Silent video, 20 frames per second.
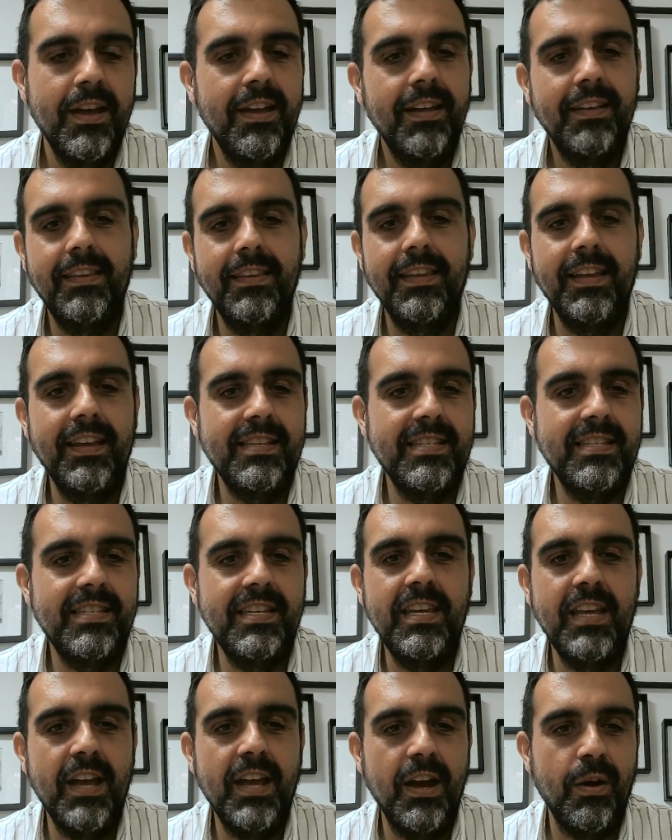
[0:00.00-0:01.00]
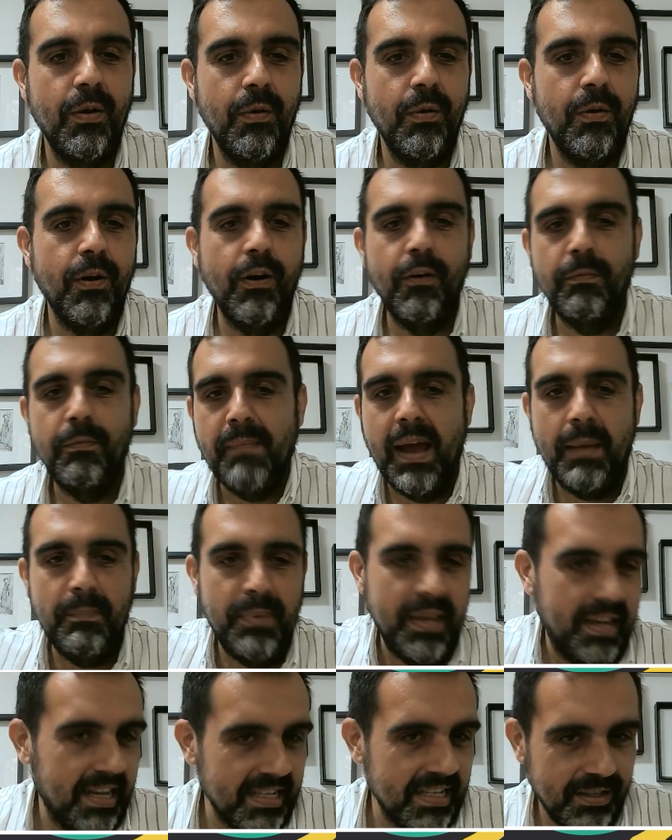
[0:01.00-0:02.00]
the CEO of my
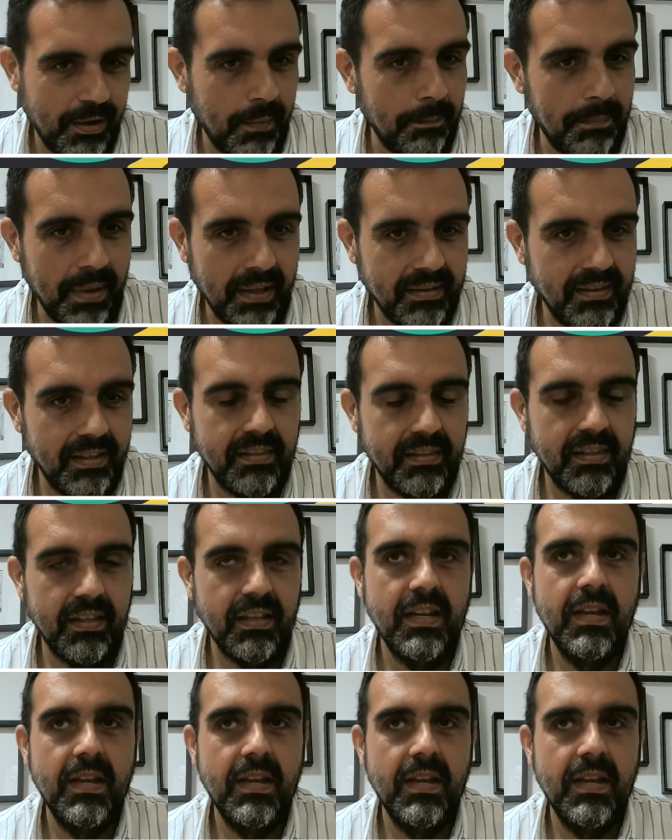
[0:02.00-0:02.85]
biggest competitor.